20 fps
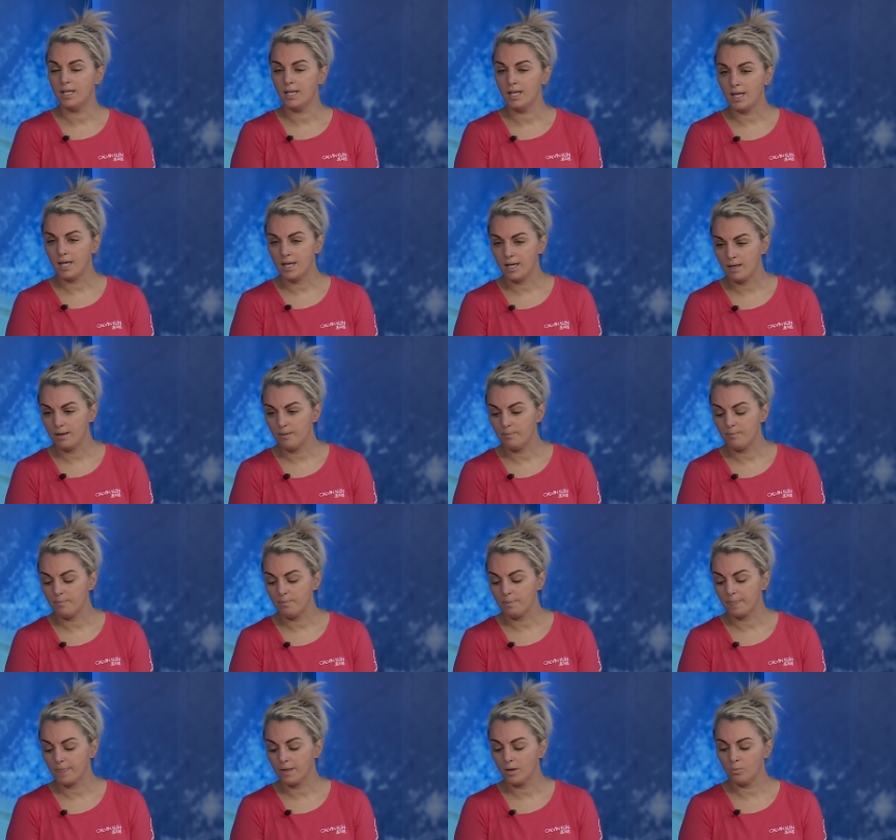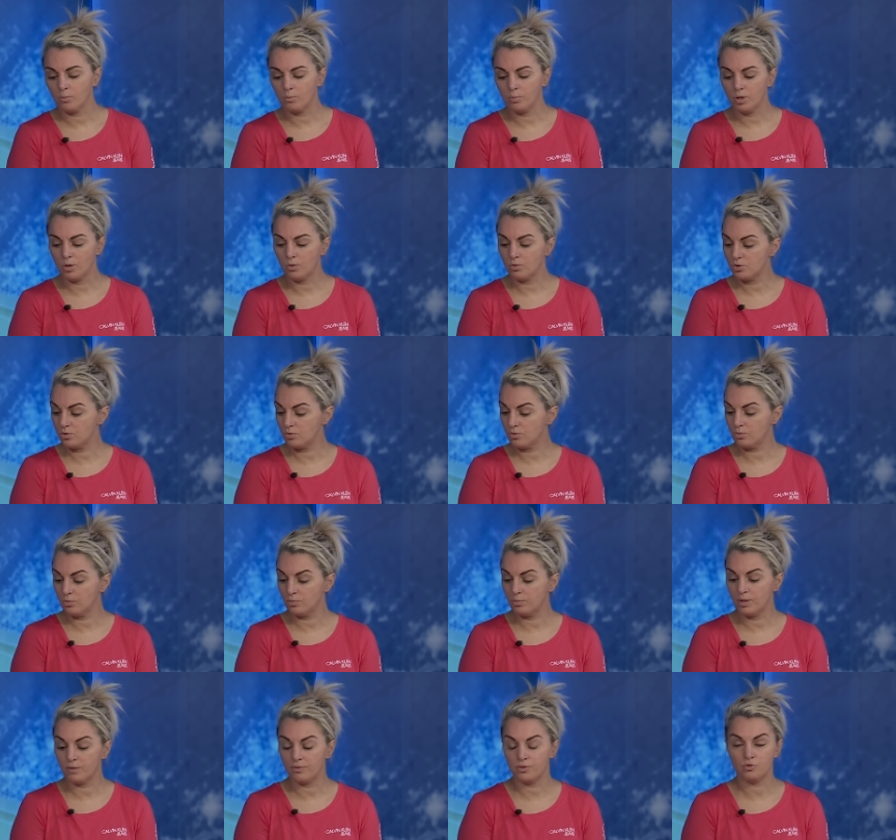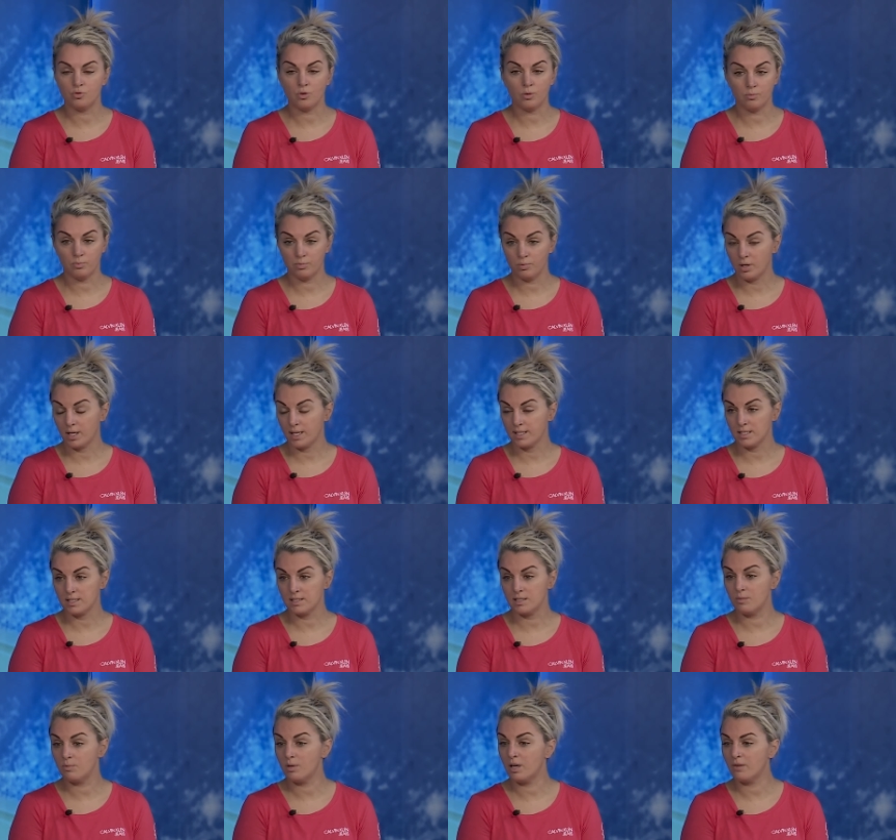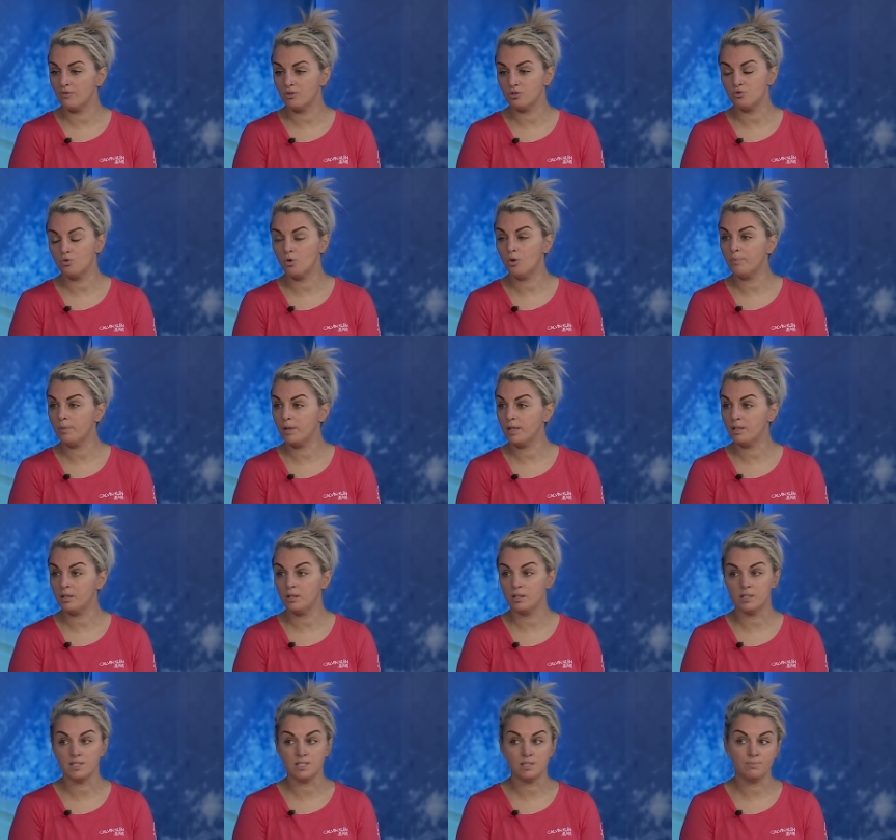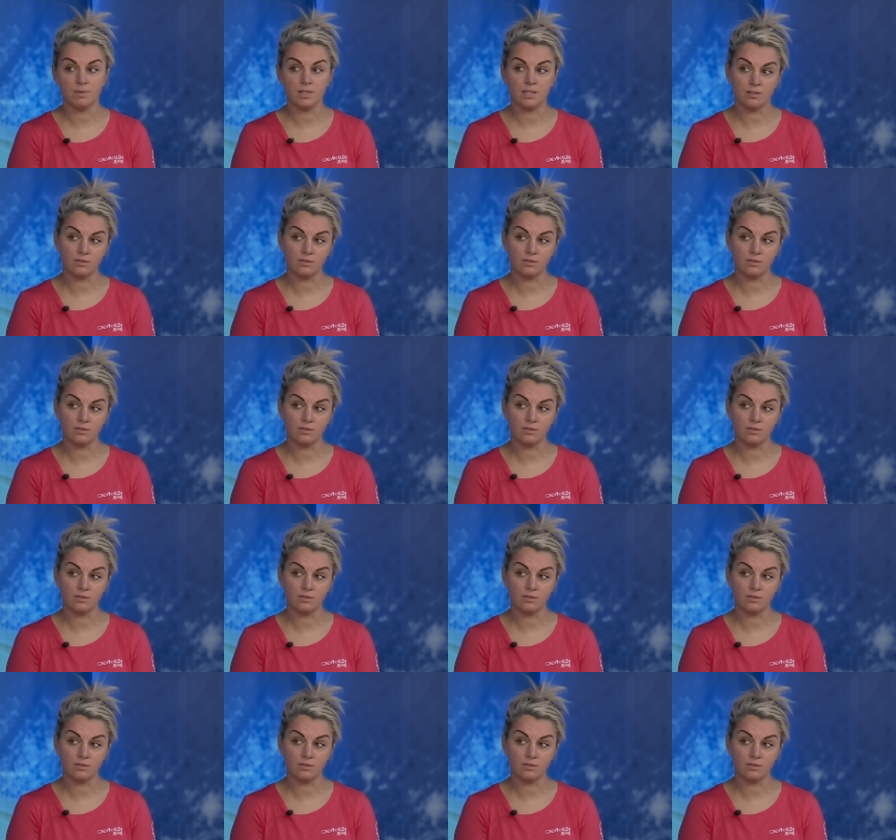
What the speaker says: We have a drop-in. You can speak